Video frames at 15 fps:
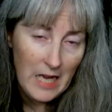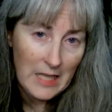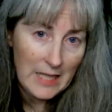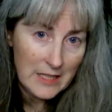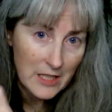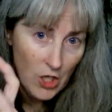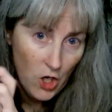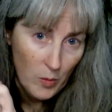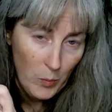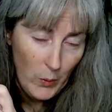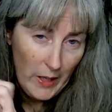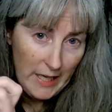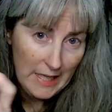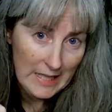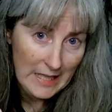I like the
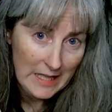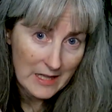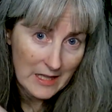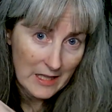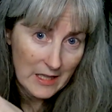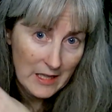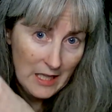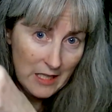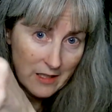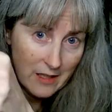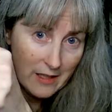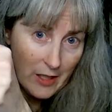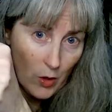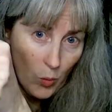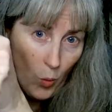ombre, and I think that
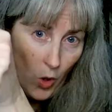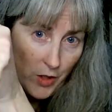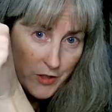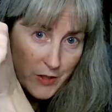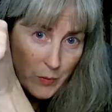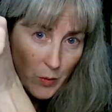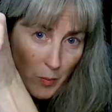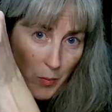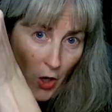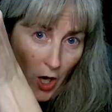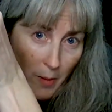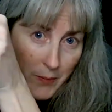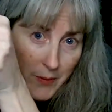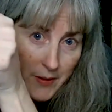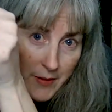their wands will
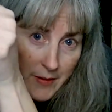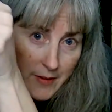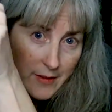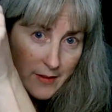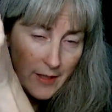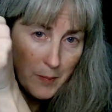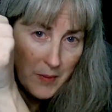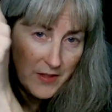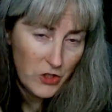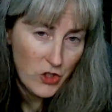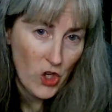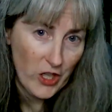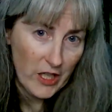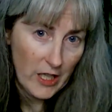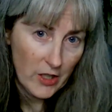pop up in the
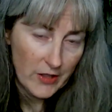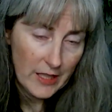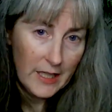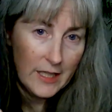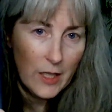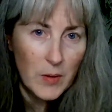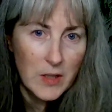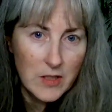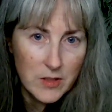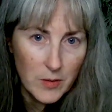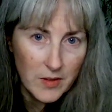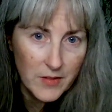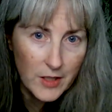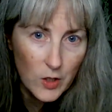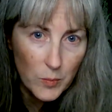dark area anyway,
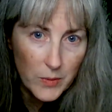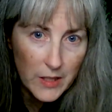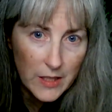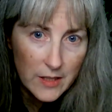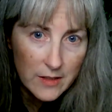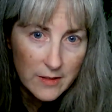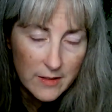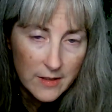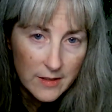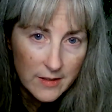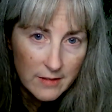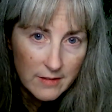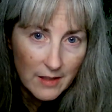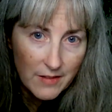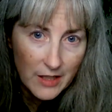so I think it'll be
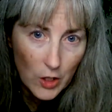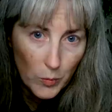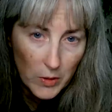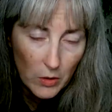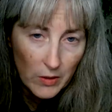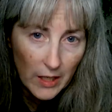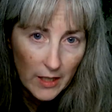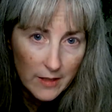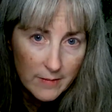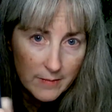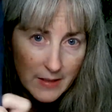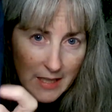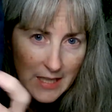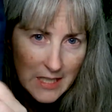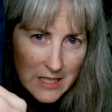okay.
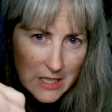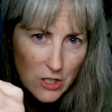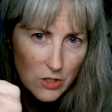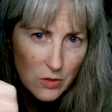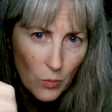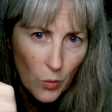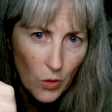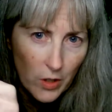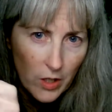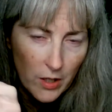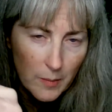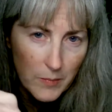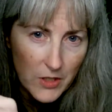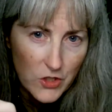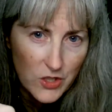And I did work
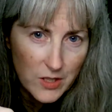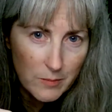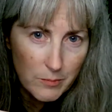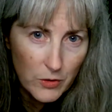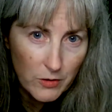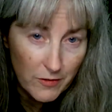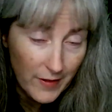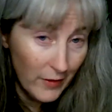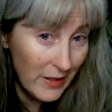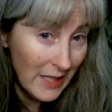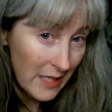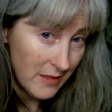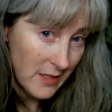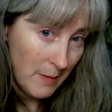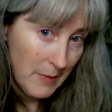on a bunch of the blue fairy
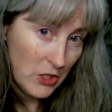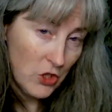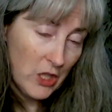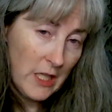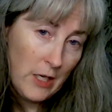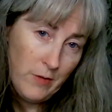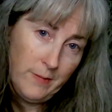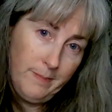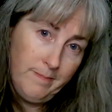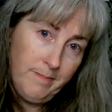last time I took it out.